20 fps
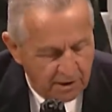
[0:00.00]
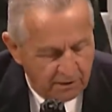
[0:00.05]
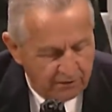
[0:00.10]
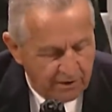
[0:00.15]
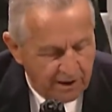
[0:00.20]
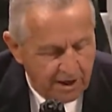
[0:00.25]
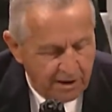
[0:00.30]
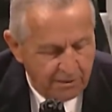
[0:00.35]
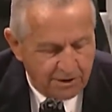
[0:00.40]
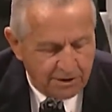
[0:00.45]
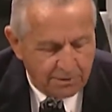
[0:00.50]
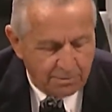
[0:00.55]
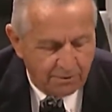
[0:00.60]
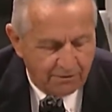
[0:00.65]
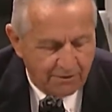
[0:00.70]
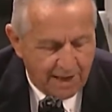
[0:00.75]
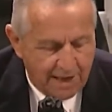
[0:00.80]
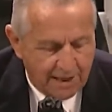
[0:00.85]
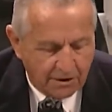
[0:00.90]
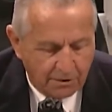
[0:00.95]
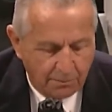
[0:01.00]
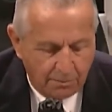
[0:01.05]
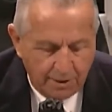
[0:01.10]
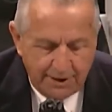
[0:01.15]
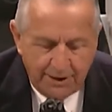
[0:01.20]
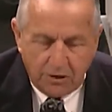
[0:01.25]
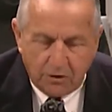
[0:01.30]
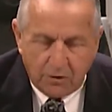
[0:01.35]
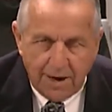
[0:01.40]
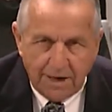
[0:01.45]
VA must provide
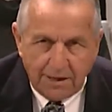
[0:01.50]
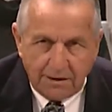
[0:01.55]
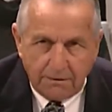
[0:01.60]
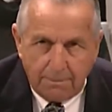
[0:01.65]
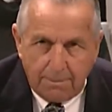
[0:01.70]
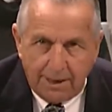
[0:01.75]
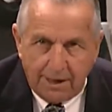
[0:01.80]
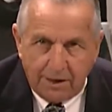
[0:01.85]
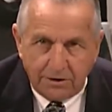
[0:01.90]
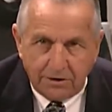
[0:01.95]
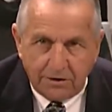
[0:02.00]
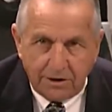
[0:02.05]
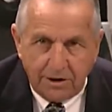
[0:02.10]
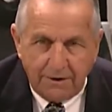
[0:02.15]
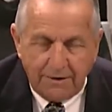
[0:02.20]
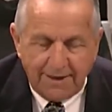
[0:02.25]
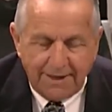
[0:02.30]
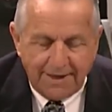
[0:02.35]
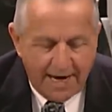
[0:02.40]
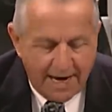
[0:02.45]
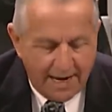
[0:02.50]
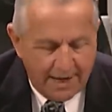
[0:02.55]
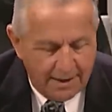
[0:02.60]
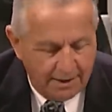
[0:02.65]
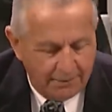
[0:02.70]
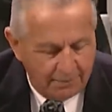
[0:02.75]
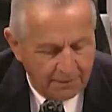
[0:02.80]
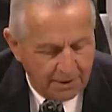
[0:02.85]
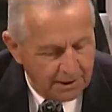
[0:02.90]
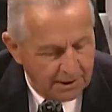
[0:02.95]
complete transparency of the
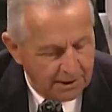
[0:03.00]
data